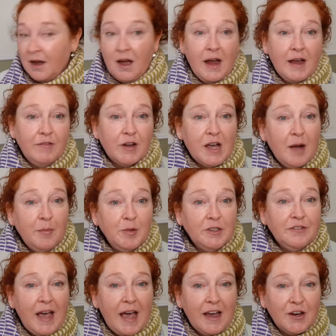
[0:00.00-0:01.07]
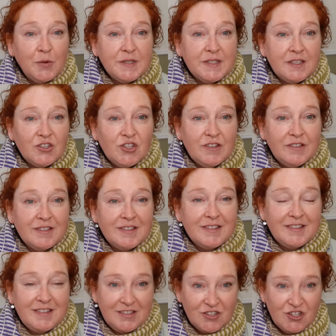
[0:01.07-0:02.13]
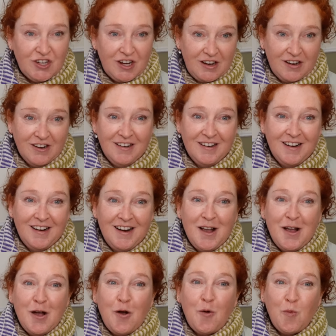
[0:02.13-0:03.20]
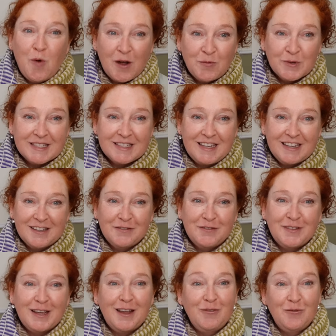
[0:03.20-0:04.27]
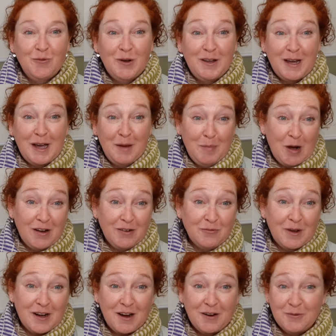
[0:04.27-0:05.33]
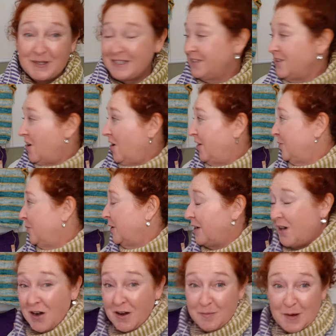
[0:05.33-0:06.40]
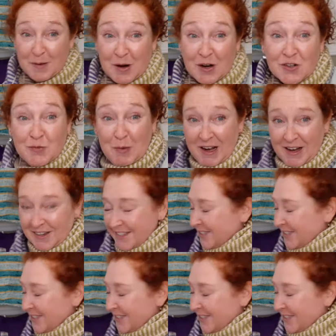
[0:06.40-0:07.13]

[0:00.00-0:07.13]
I have a couple of acquisitions to share. One was a gift, and one I bought when I was in Ottawa on my March break.